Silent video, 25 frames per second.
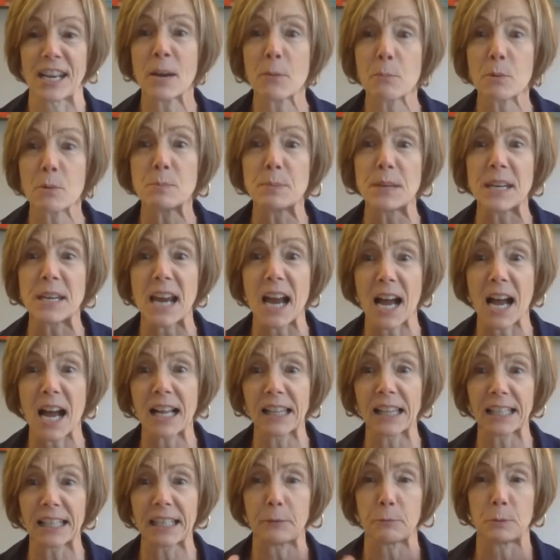It would be
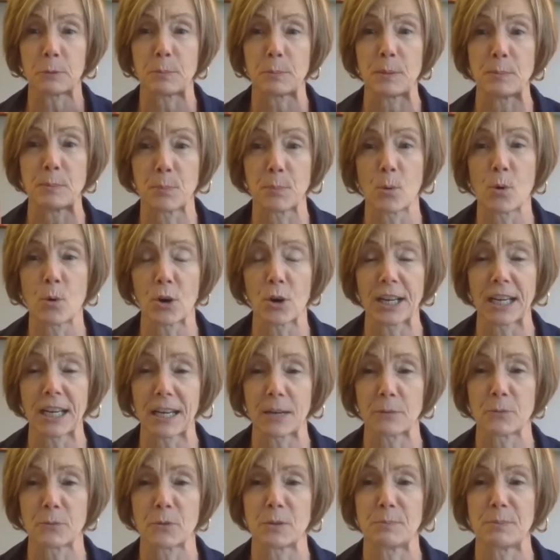ugly. It would be boring.
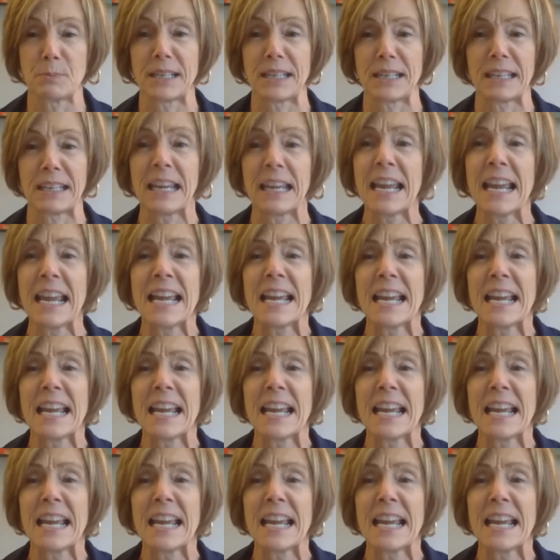It would be,